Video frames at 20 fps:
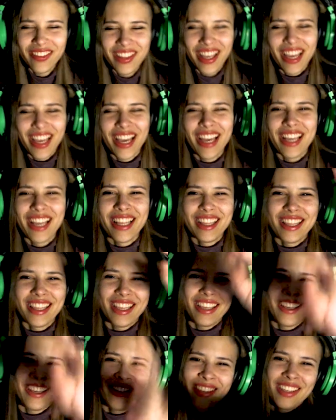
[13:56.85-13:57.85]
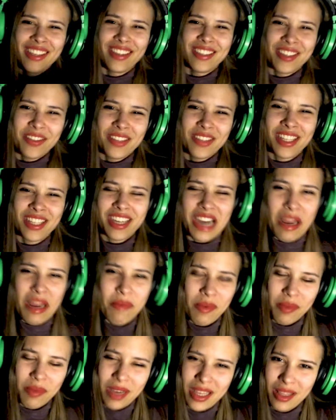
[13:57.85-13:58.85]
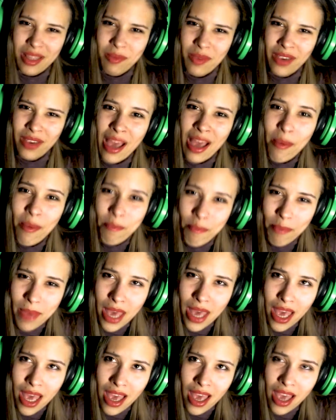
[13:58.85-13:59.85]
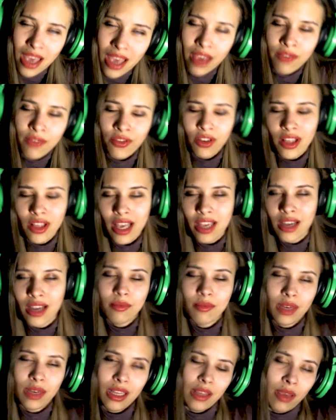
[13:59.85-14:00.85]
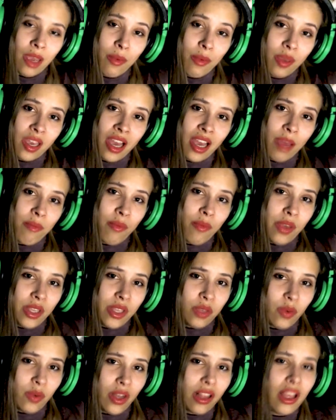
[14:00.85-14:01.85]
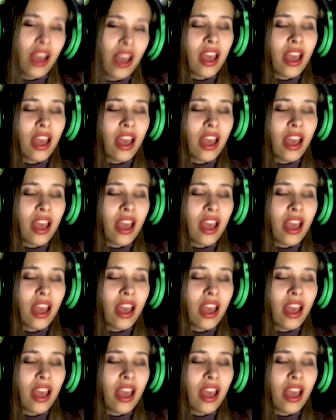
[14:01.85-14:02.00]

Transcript: And if you subscribe, I'm gonna be happy. If you like, I'm gonna be happy as well.